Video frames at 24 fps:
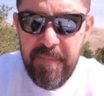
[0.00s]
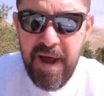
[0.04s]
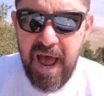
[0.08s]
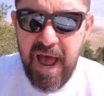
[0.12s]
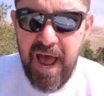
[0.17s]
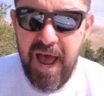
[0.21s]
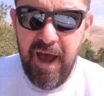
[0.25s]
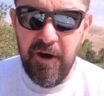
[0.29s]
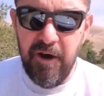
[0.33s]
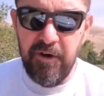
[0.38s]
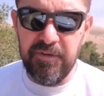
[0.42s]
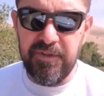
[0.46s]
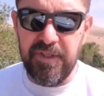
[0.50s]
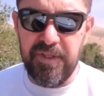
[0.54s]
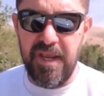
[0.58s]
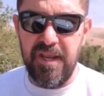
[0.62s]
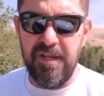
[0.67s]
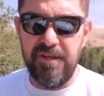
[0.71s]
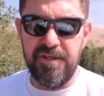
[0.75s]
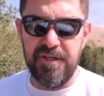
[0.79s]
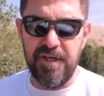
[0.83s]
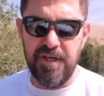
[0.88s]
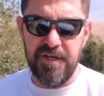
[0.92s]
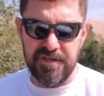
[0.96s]
out
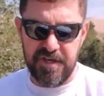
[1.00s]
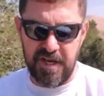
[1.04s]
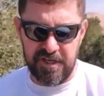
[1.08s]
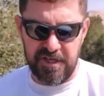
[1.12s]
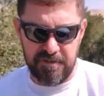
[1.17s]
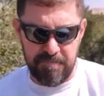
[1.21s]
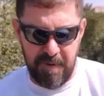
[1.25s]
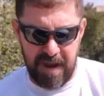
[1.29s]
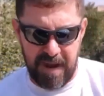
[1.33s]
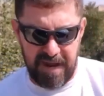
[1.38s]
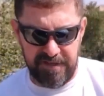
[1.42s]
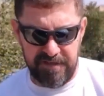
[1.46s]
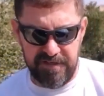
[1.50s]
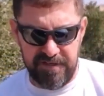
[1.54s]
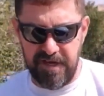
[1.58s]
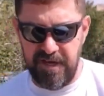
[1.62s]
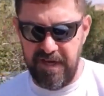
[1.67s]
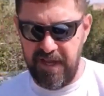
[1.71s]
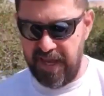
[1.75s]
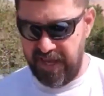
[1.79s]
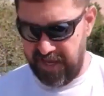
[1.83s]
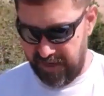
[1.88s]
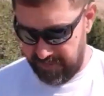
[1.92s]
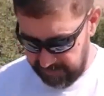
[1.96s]
in Jesus'
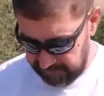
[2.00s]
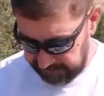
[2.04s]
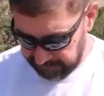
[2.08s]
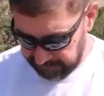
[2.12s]
mighty name.